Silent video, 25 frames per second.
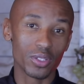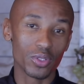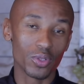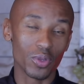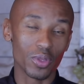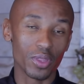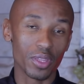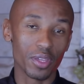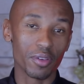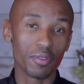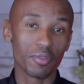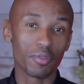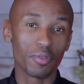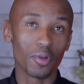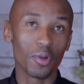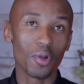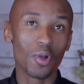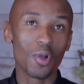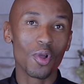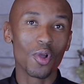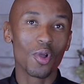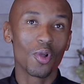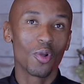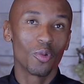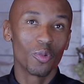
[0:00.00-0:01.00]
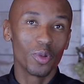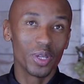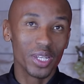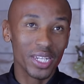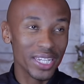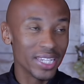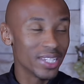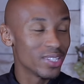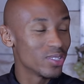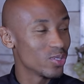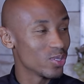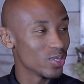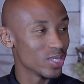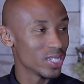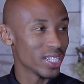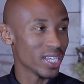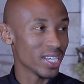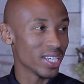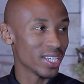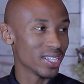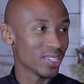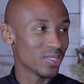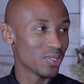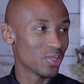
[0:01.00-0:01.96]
So therefore, we need to take